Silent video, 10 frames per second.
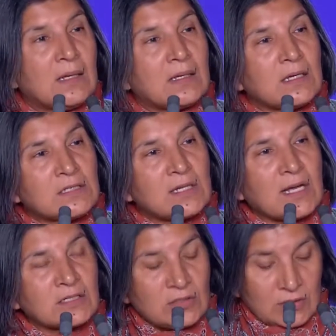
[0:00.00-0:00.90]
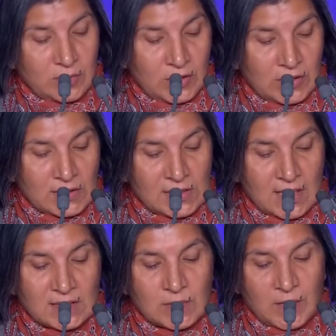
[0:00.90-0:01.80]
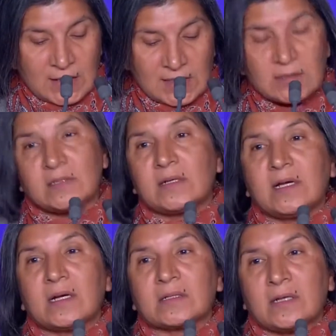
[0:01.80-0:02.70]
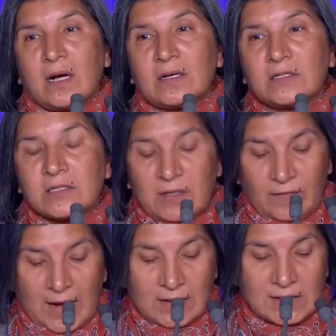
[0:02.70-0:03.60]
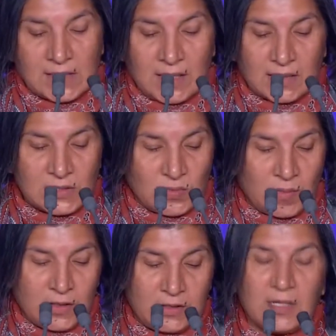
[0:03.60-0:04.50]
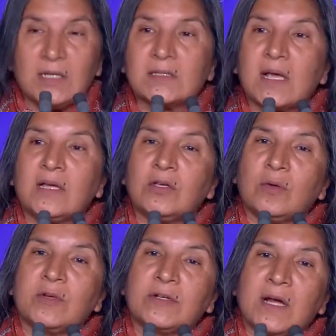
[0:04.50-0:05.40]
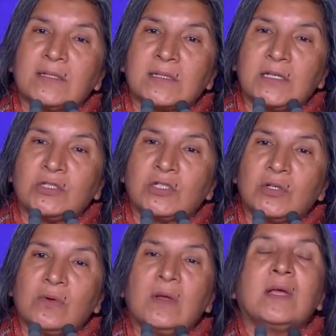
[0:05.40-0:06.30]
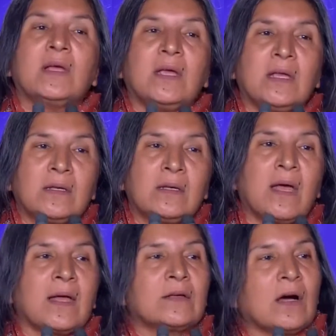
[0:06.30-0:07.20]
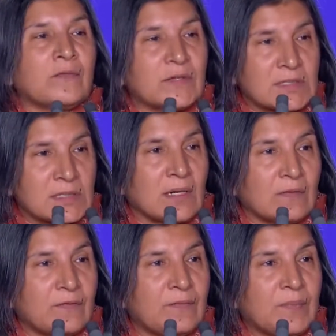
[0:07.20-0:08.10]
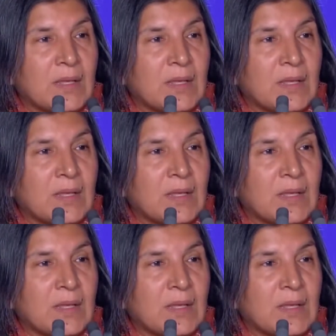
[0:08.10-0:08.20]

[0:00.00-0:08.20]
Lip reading: The international community explicitly acknowledged that violence against women is a human rights issue in and of itself.